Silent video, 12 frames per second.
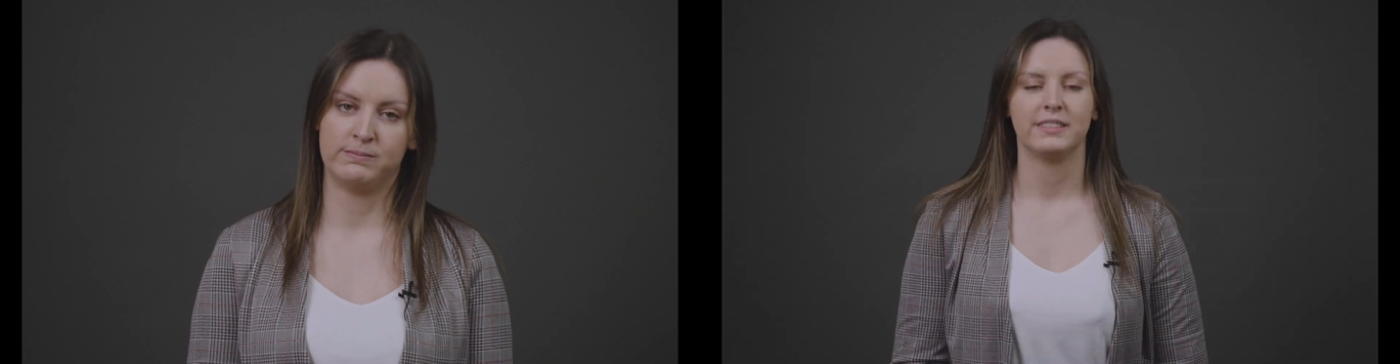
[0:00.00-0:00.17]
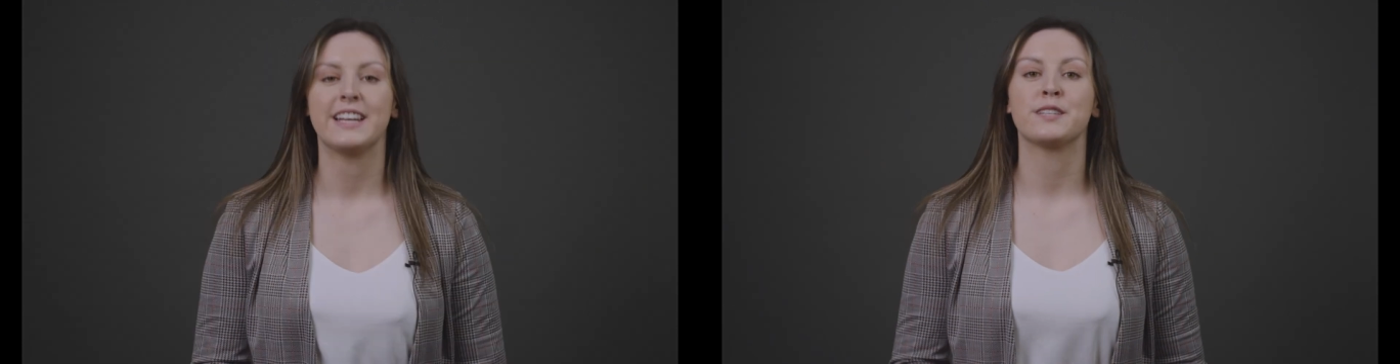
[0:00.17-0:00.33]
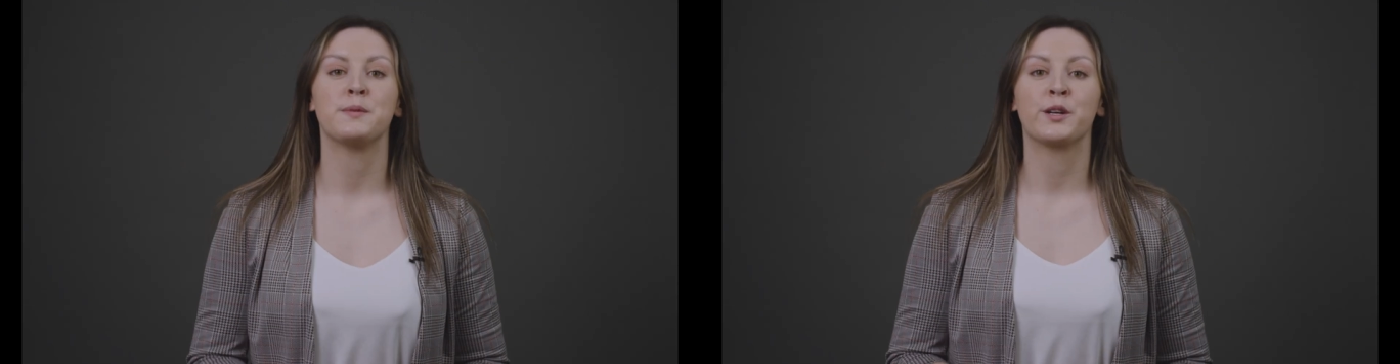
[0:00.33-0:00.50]

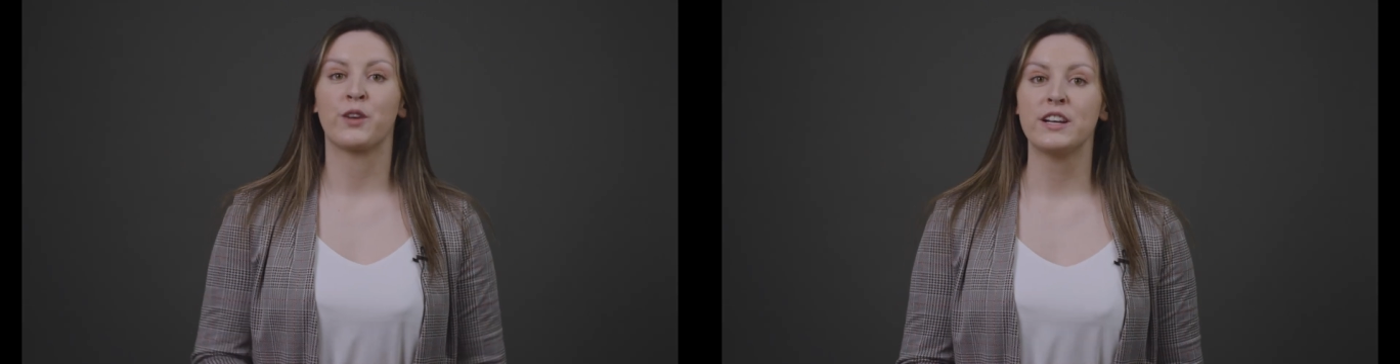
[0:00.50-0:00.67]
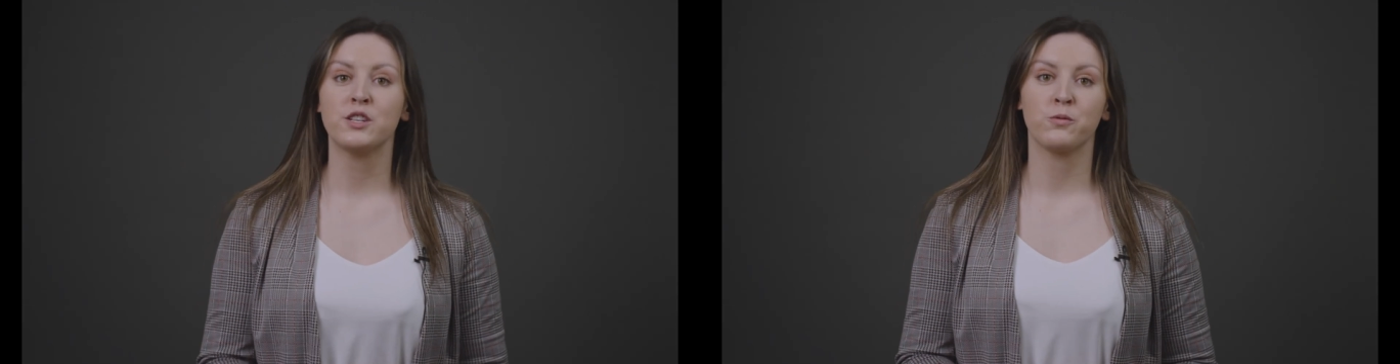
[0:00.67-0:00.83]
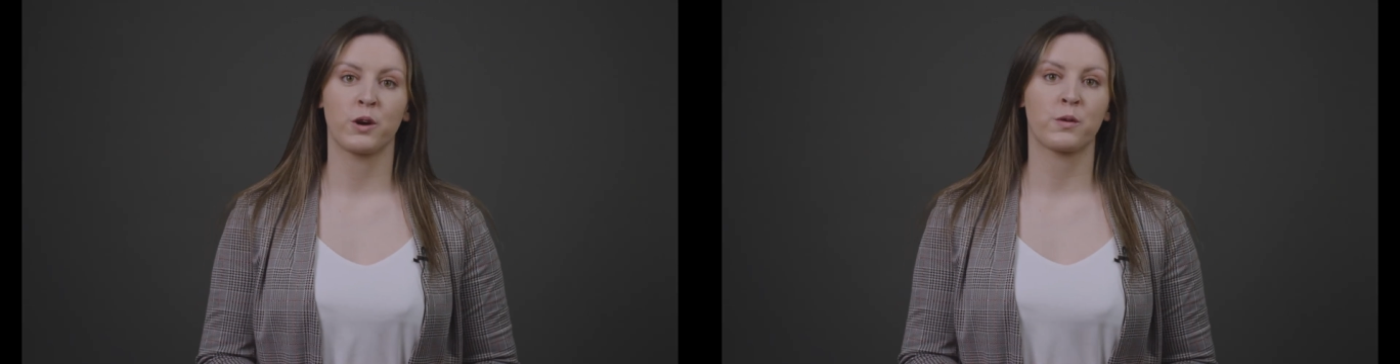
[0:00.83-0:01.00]
It has been great
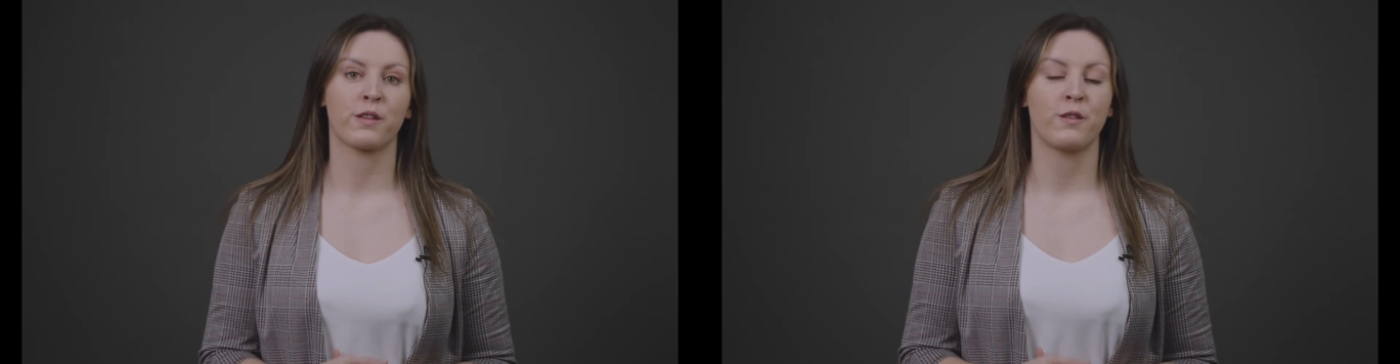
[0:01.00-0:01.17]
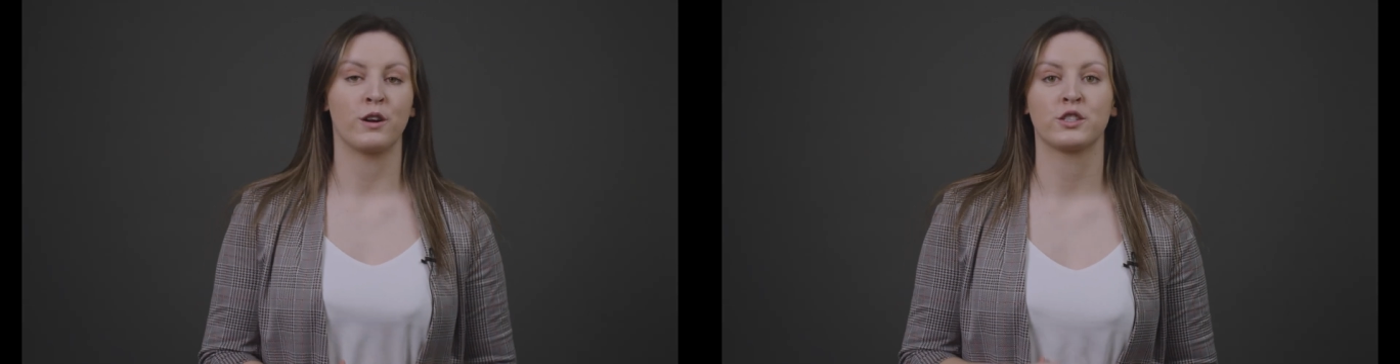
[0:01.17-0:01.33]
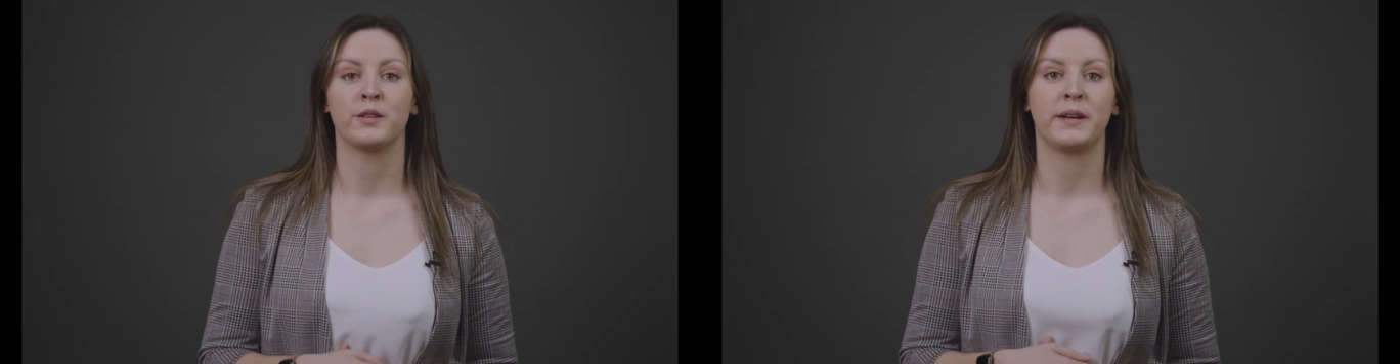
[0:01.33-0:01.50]
to work with
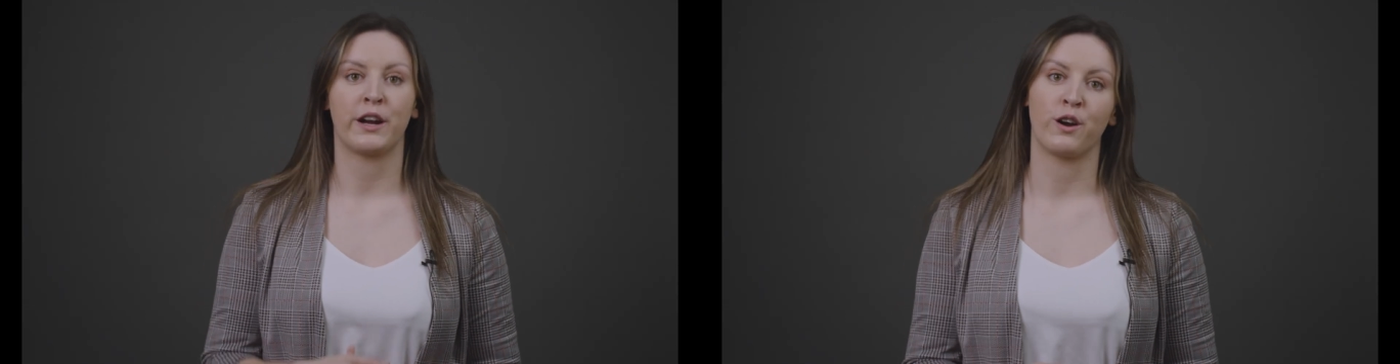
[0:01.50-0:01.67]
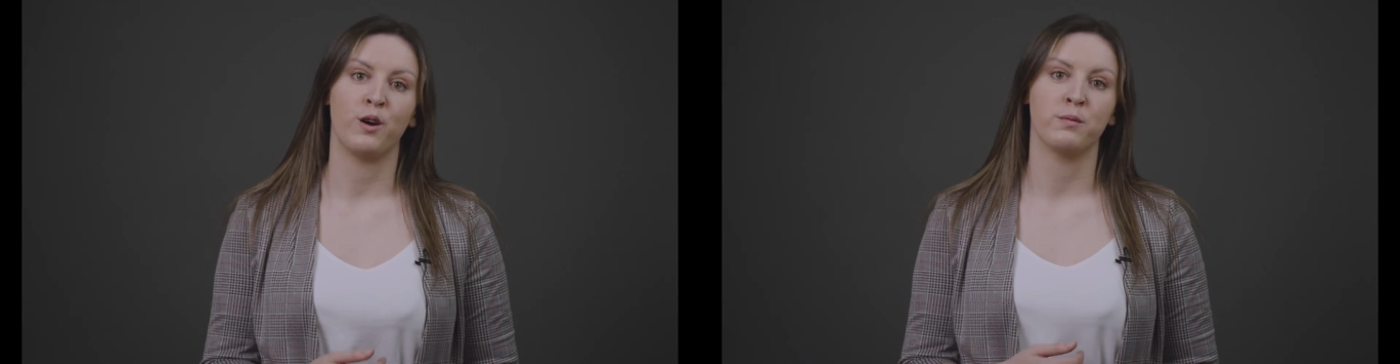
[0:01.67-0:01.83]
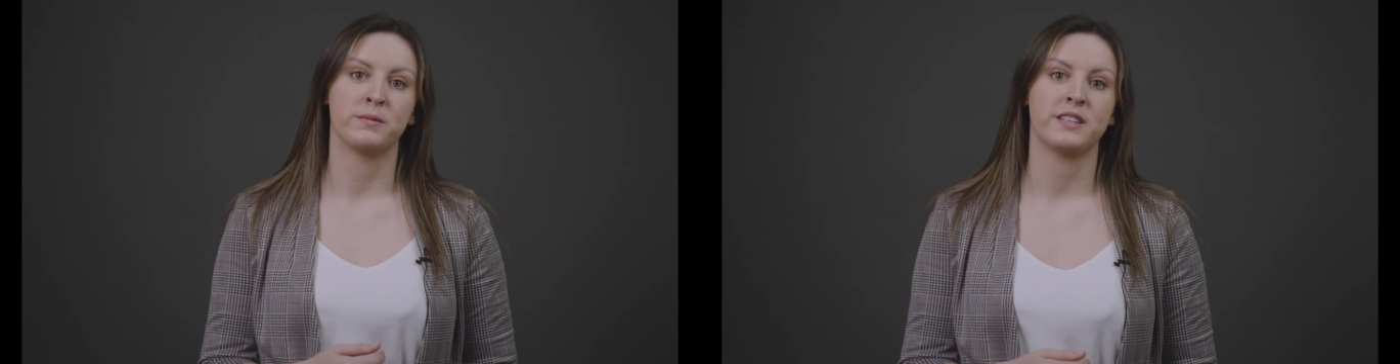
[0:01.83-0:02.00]
long-term care
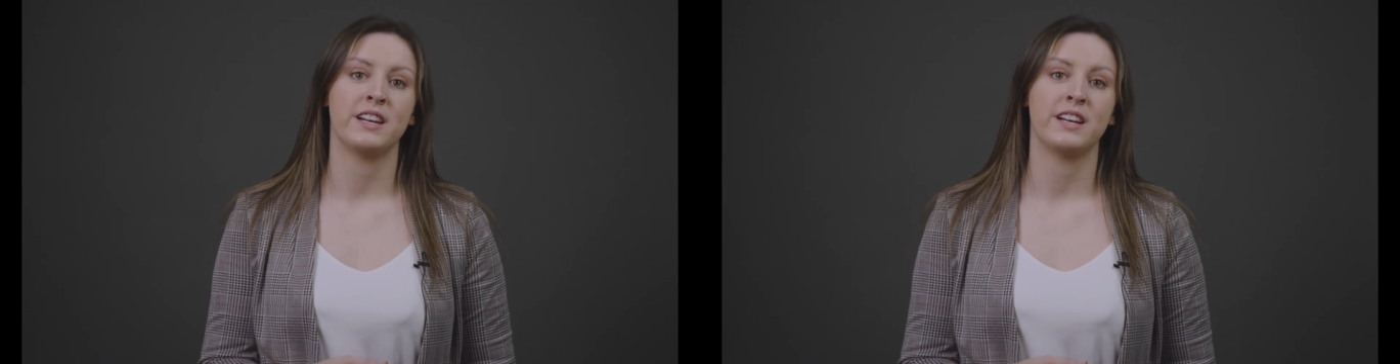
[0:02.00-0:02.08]
homes,